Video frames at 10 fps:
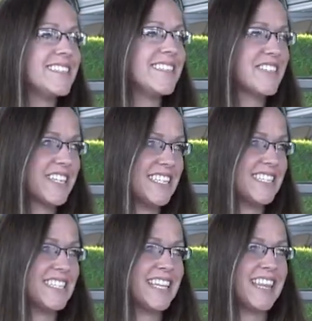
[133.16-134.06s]
it's
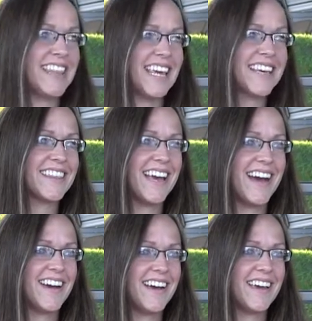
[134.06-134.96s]
crazy to think
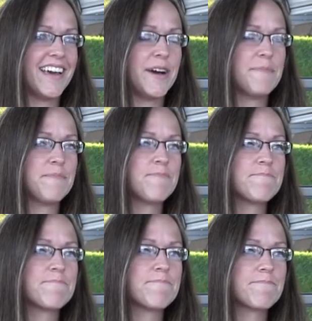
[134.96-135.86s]
that
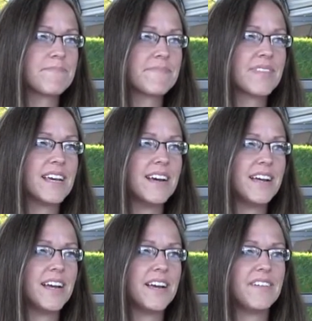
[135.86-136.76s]

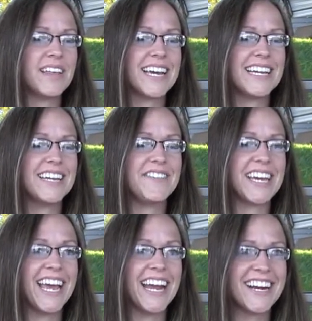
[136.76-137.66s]
I felt like I didn't even
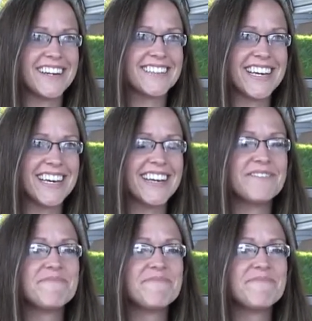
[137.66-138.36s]
care, like